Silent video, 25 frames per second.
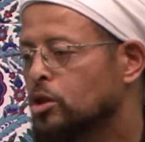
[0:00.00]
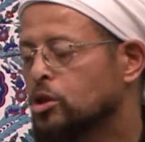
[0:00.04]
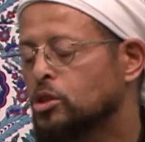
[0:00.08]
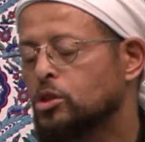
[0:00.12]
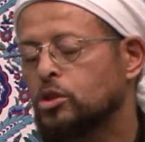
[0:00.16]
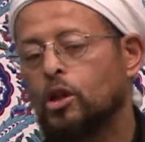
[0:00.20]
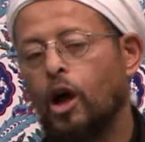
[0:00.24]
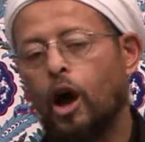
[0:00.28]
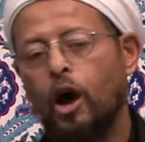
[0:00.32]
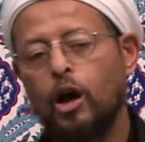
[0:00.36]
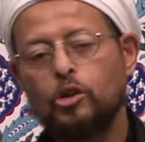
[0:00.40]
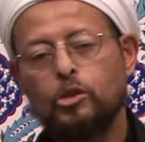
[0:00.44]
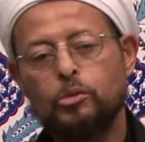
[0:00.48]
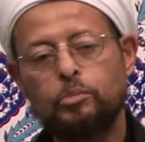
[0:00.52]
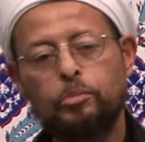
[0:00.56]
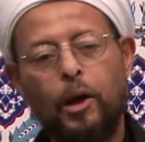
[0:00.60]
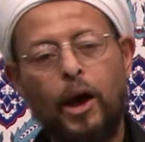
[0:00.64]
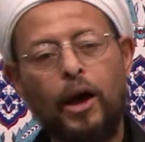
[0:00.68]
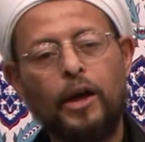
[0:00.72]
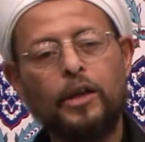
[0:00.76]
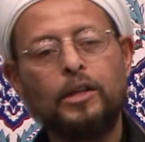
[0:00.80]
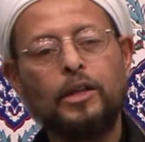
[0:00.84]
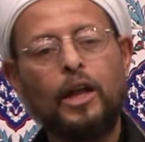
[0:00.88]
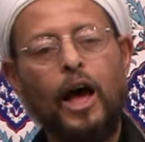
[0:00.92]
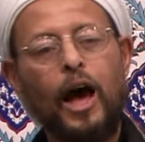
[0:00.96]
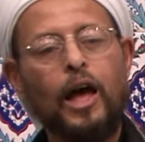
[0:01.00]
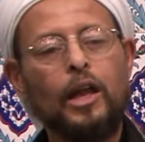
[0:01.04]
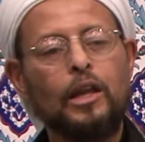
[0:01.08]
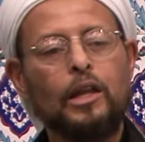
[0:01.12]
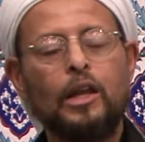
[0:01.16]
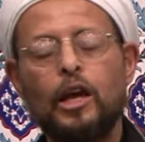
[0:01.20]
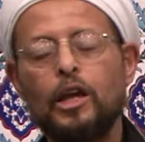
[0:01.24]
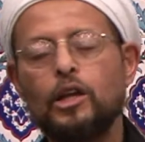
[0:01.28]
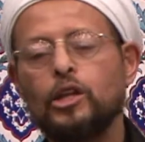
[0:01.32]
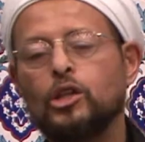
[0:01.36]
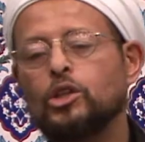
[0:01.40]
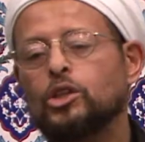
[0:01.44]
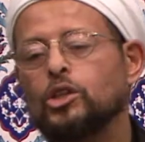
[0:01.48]
starts by not
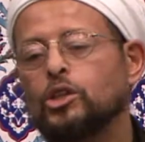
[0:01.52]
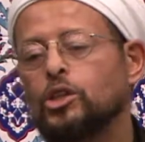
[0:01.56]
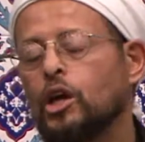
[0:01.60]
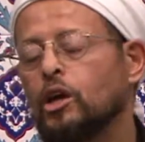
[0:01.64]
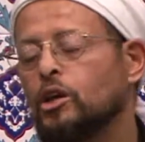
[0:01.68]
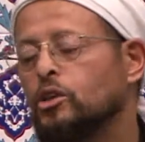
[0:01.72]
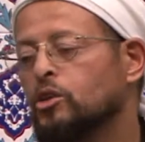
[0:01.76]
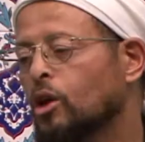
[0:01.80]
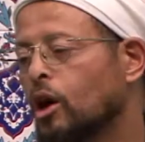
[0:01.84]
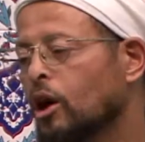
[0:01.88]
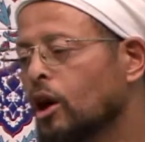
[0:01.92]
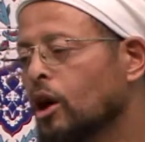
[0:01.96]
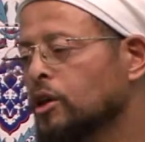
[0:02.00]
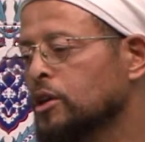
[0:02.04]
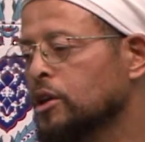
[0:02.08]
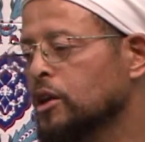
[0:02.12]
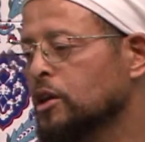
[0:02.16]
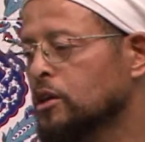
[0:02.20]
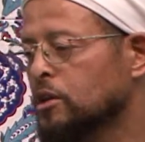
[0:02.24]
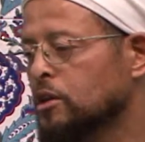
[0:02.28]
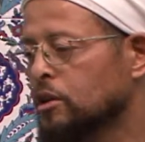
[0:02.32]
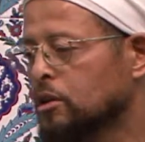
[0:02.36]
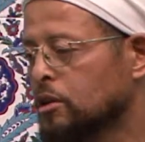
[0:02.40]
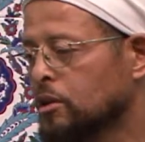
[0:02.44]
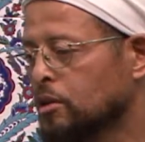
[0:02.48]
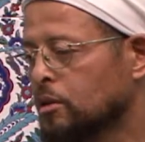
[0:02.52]
letting shaitan in.